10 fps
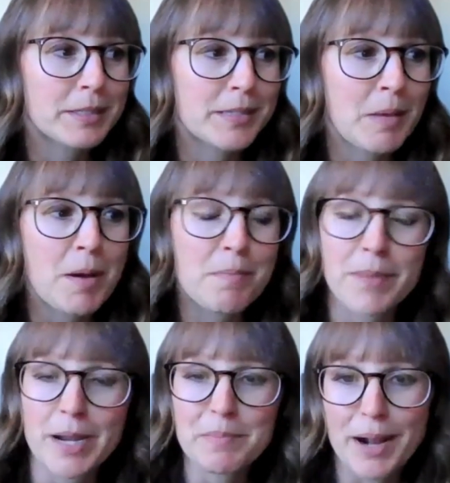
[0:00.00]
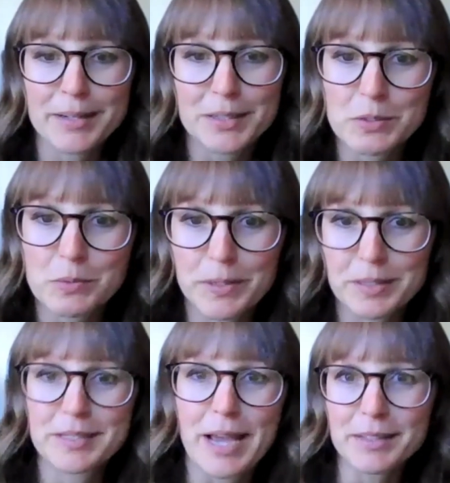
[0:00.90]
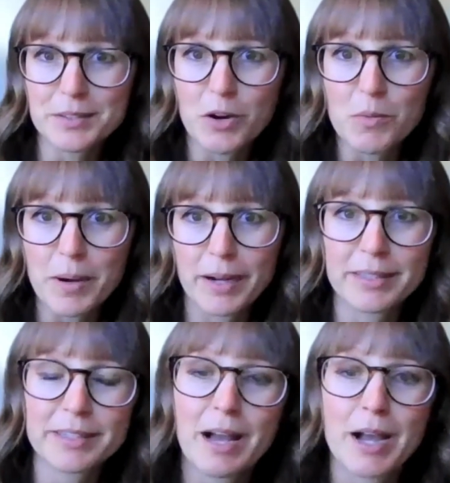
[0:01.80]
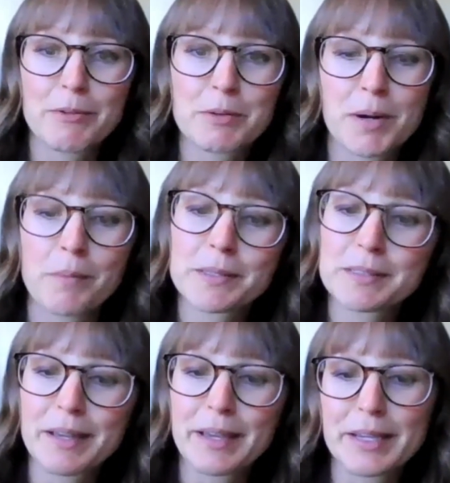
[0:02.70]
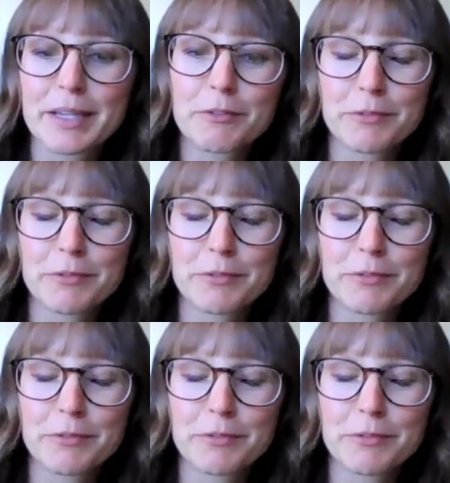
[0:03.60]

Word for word: to sum up my practice with DAX Copilot, I would probably say